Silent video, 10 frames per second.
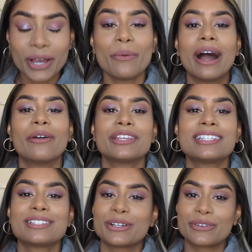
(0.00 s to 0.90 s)
Wow, this
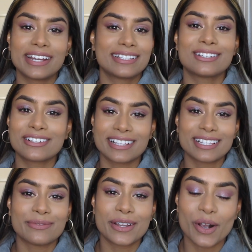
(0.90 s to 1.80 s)
is a great start to
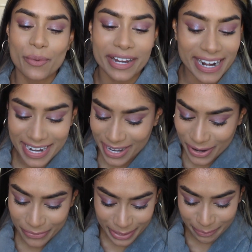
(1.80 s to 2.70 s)
this video. We're getting
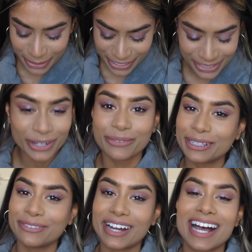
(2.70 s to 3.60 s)
real personal
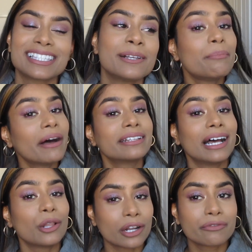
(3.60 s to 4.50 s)
real fast. But
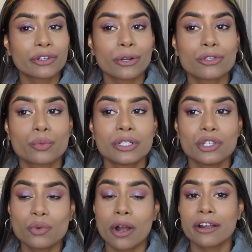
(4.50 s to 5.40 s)
a lot of girls, when
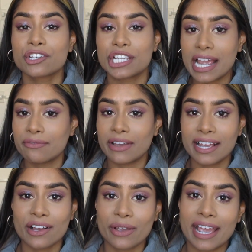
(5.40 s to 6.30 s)
you are
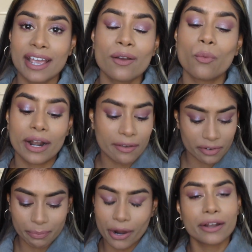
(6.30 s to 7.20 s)
shaving, okay,
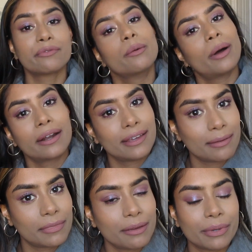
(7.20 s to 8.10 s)
whatever part of your body
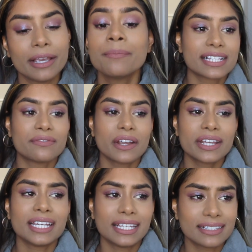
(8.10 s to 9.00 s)
it may be, it's
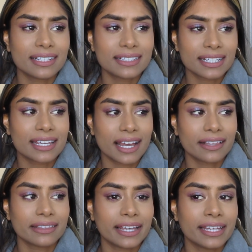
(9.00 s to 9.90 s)
very easy to
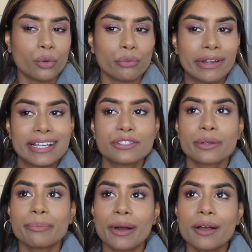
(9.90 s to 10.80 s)
get like
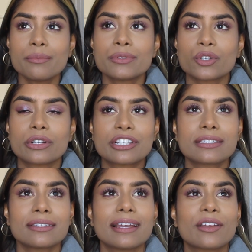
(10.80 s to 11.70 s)
razor bumps or
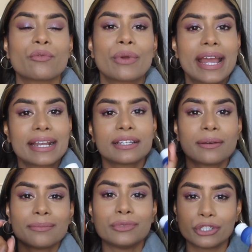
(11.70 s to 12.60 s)
just like
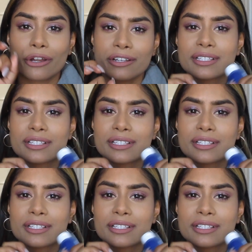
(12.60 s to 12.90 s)
random dark